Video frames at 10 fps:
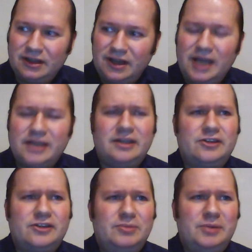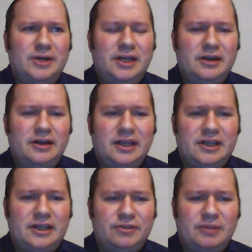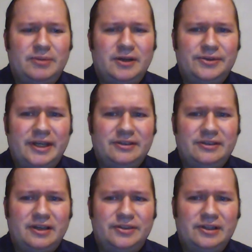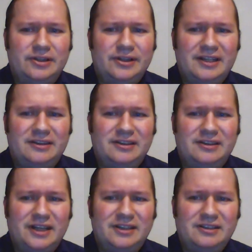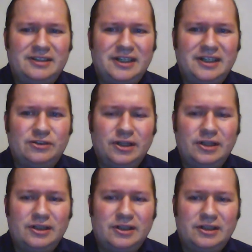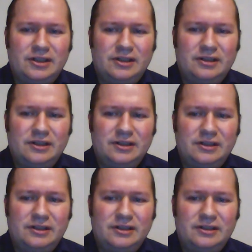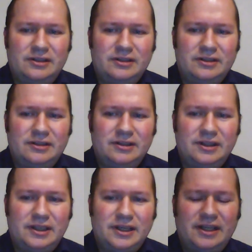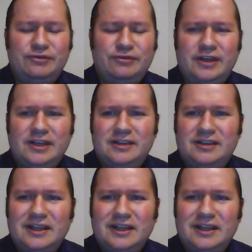I can't remember hearing anything about that until the 1990s, actually. Uh, and I think,